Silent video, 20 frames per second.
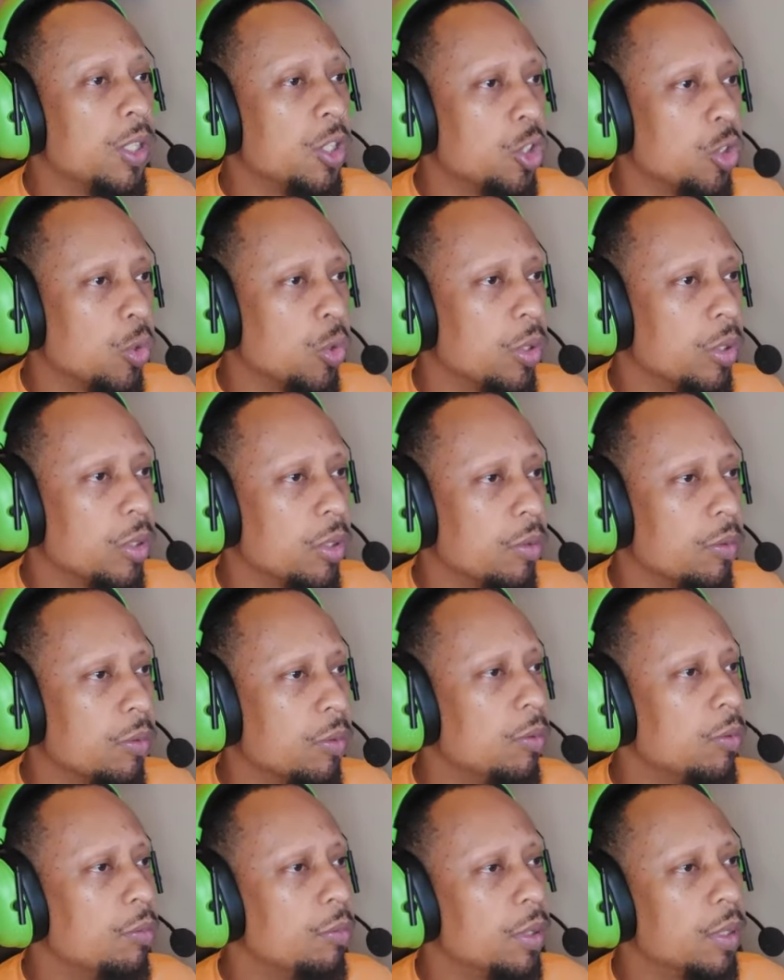short,
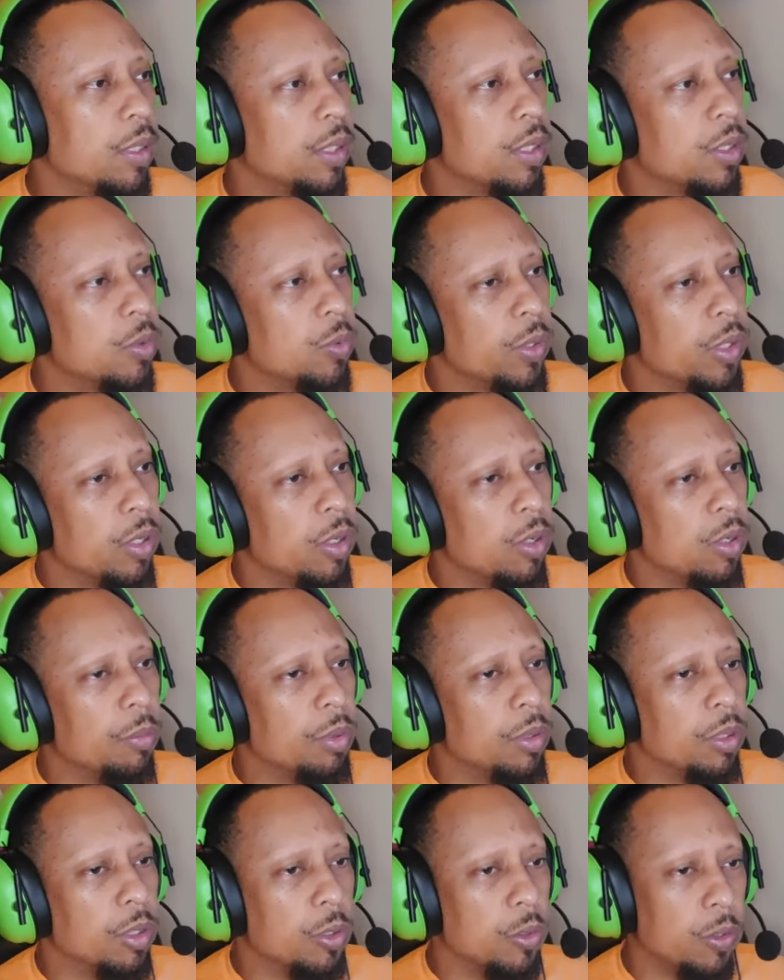because we are
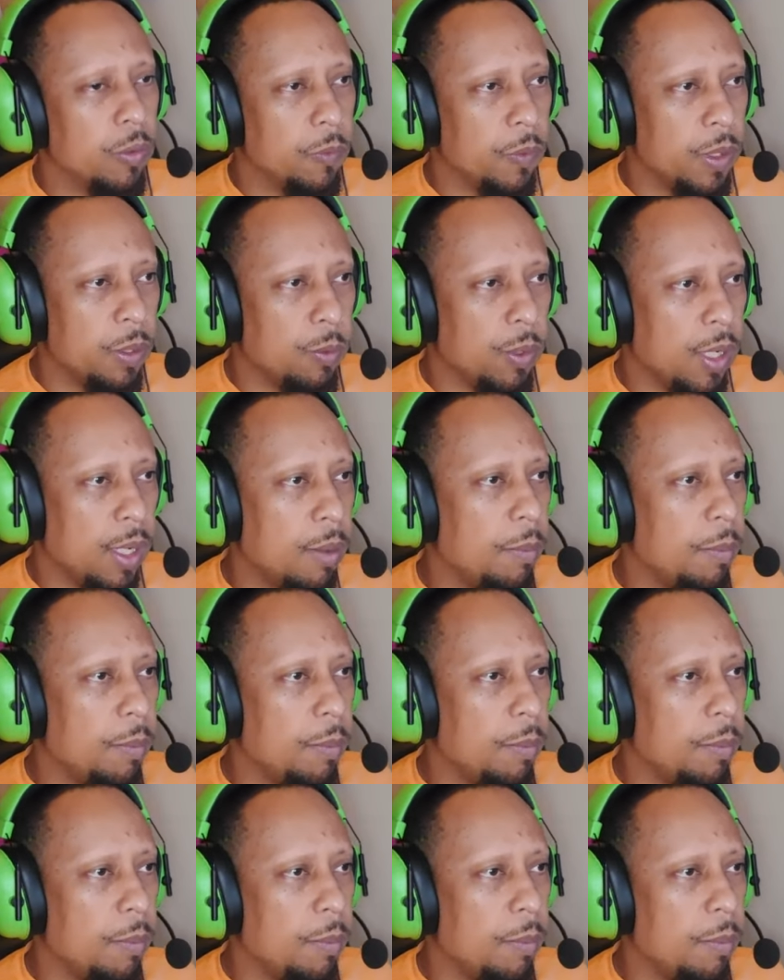below the VWAP.